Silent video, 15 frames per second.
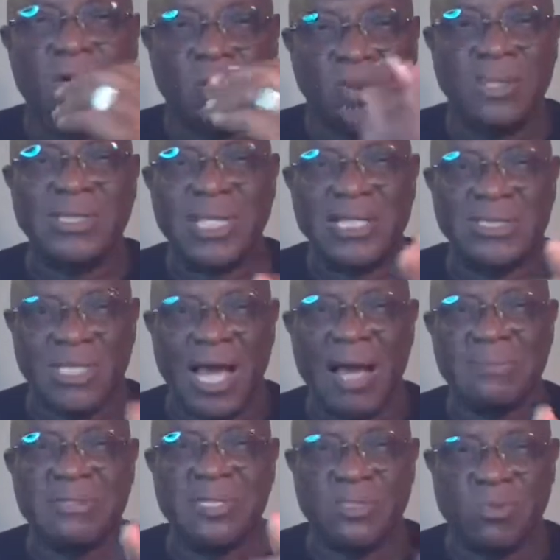Quit their
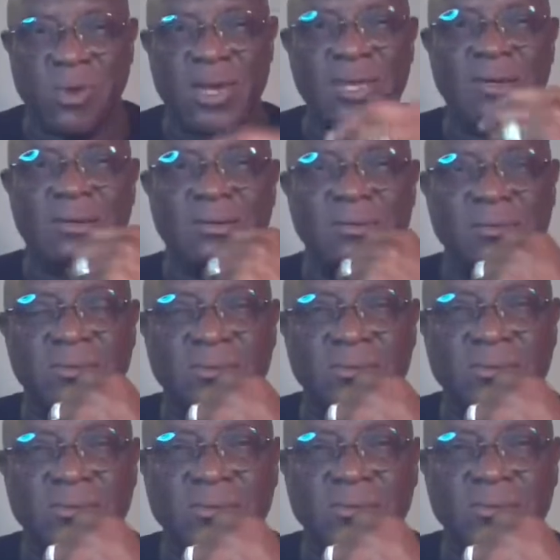jobs as well.
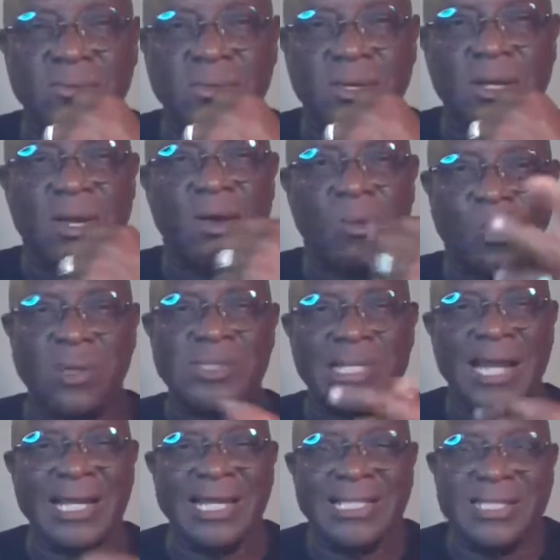Where did
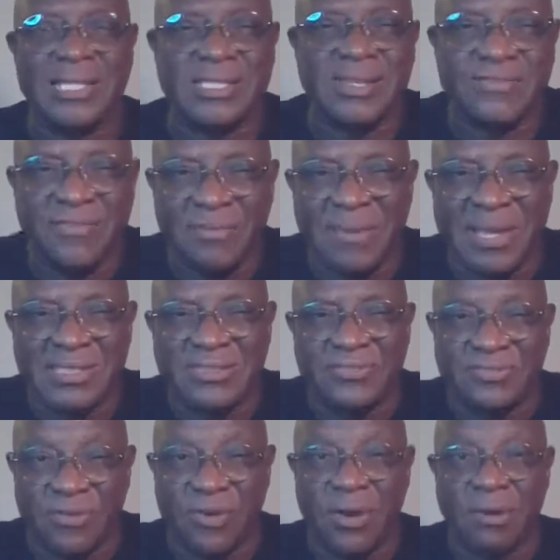I get this information
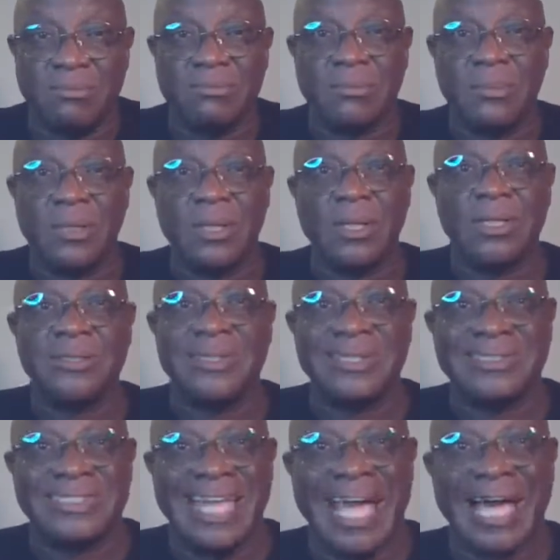from? The
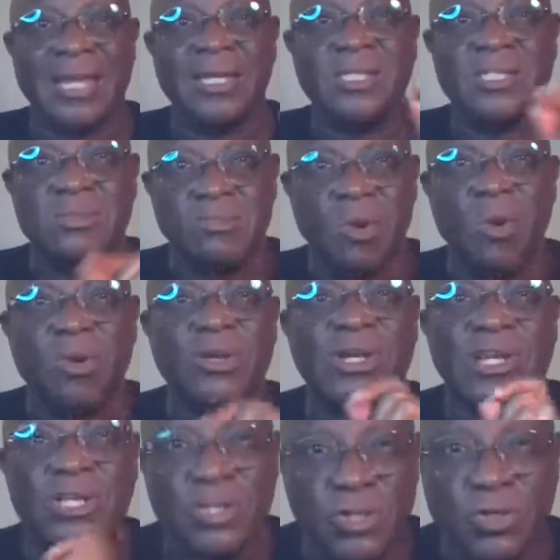Dallas
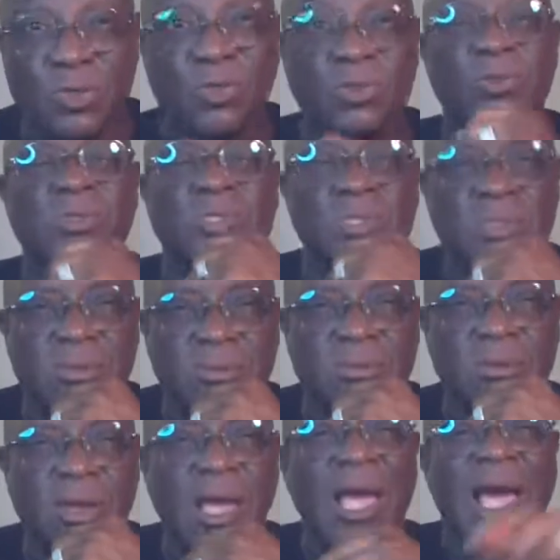Morning News.
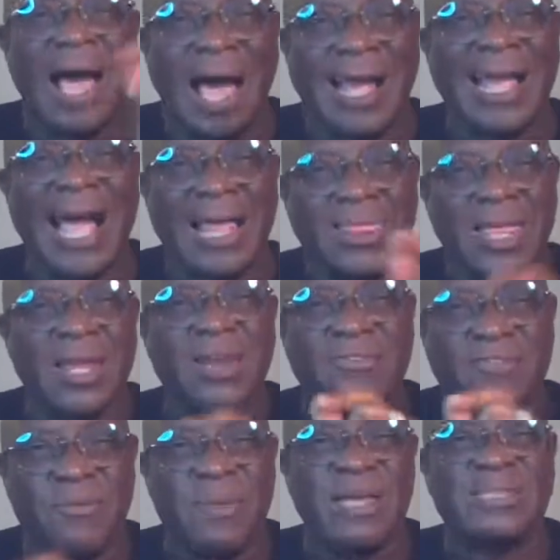I got that
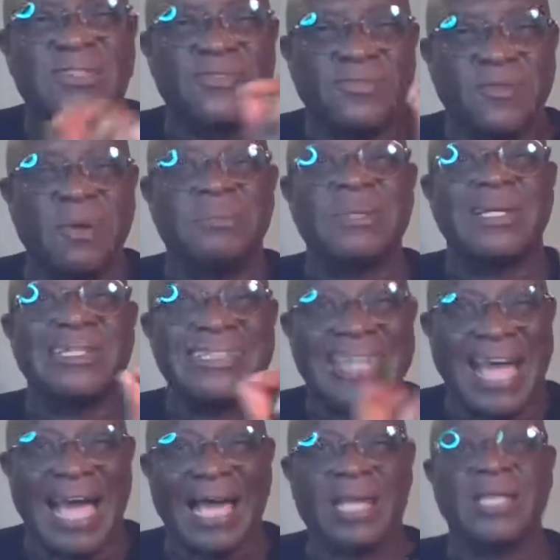information from the
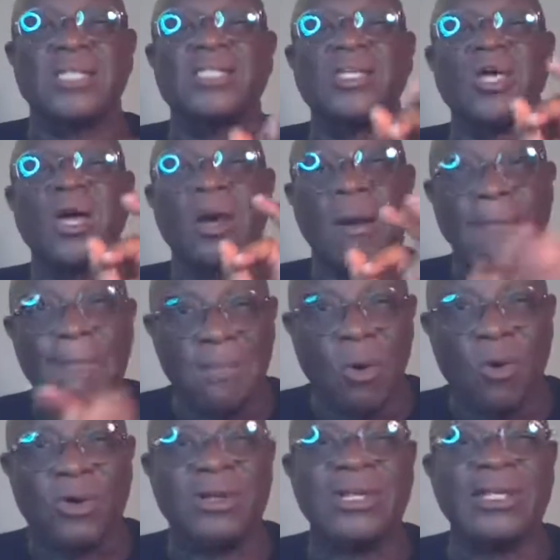Dallas
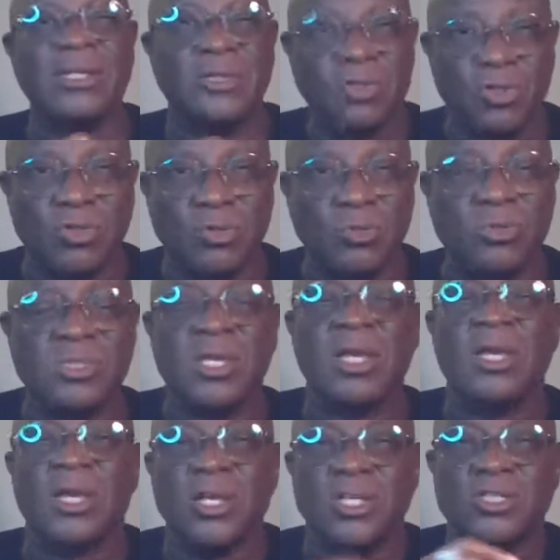Morning News.
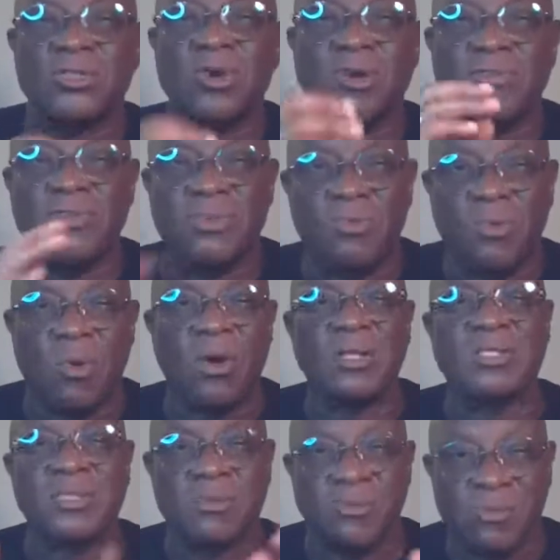So if you
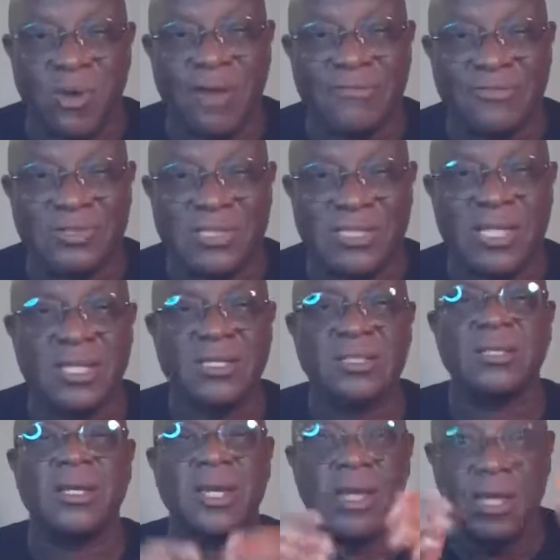want some
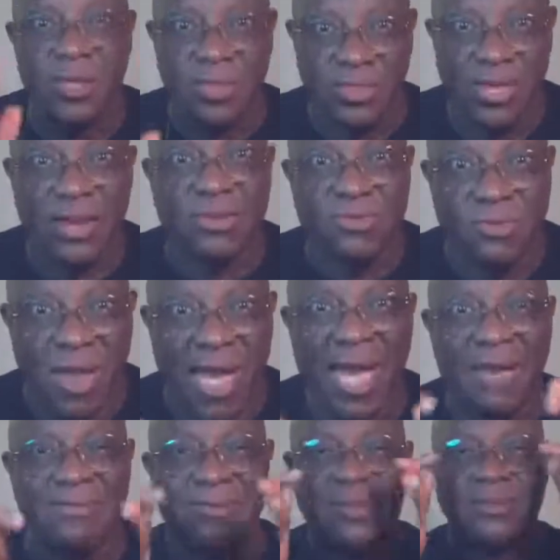references, there you
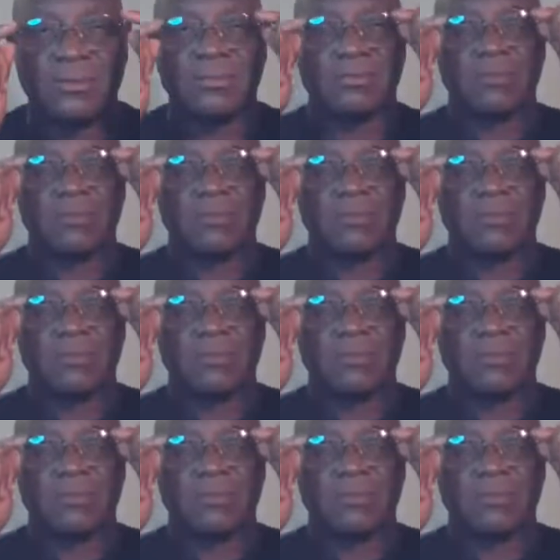have it.